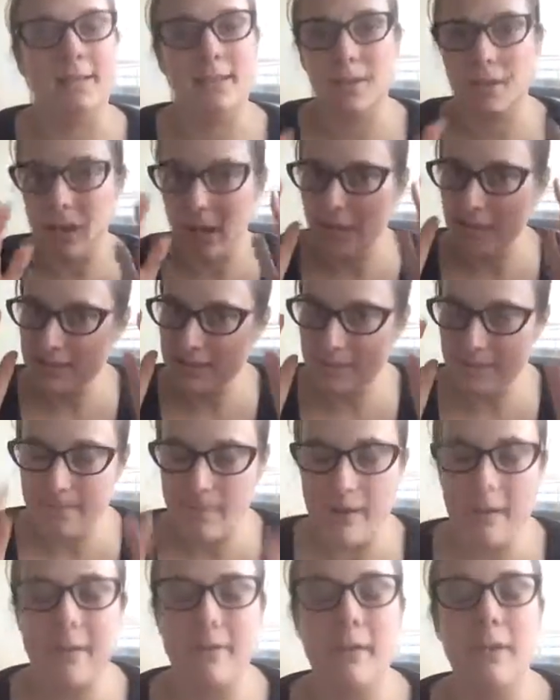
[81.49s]
So currency
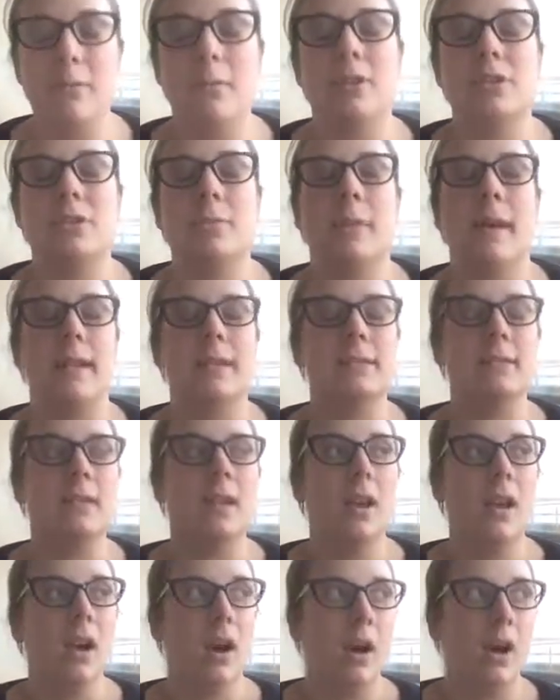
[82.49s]
very, very much depends
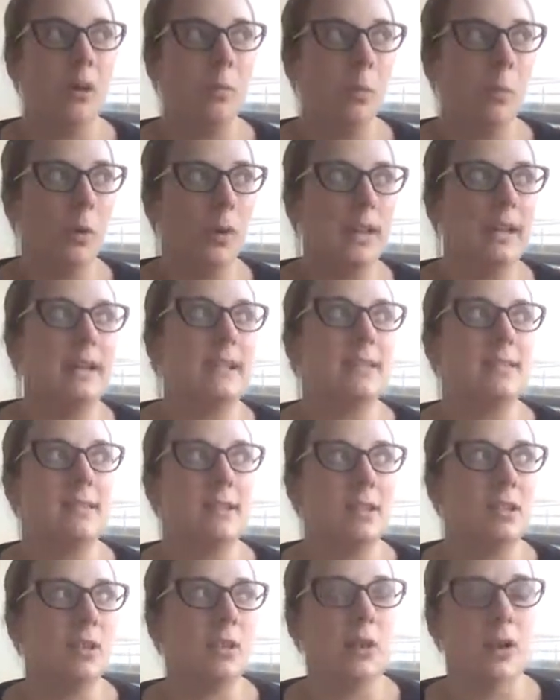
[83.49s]
on what it is
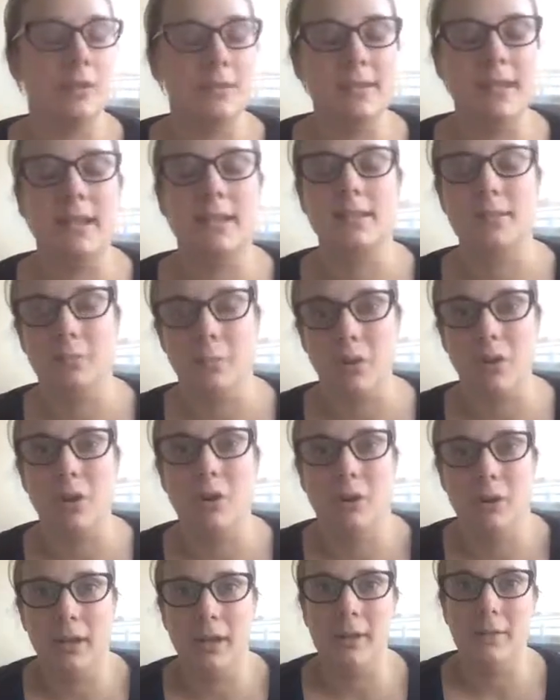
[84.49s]
that your context of what
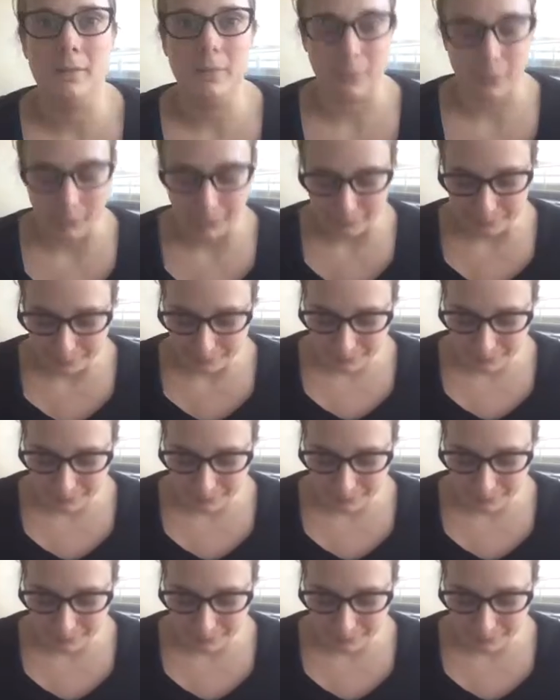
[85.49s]
you're looking for